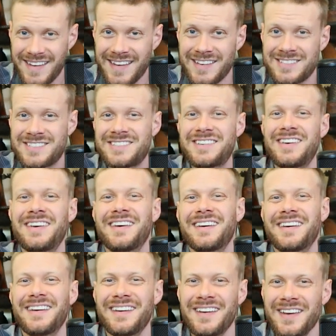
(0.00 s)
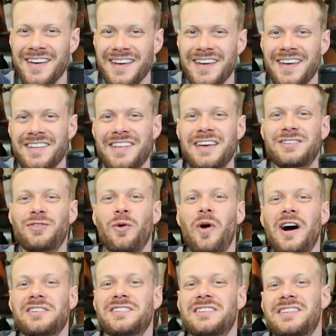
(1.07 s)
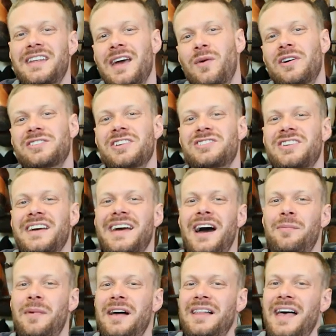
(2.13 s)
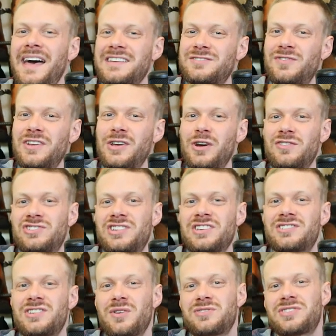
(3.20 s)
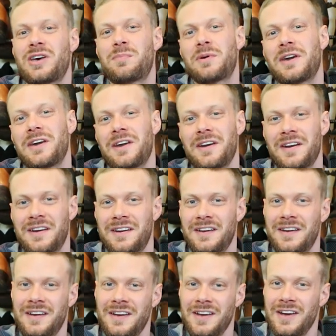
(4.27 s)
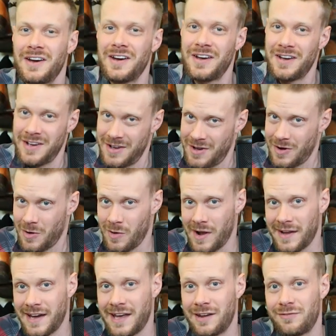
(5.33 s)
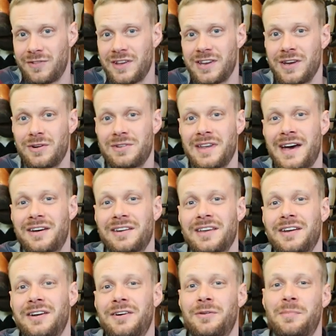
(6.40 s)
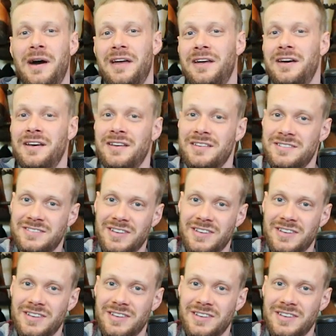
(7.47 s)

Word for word: Yes. Thanks for watching today. Why don't you check out my last video, Chisos, up here. Or I got a video down here about a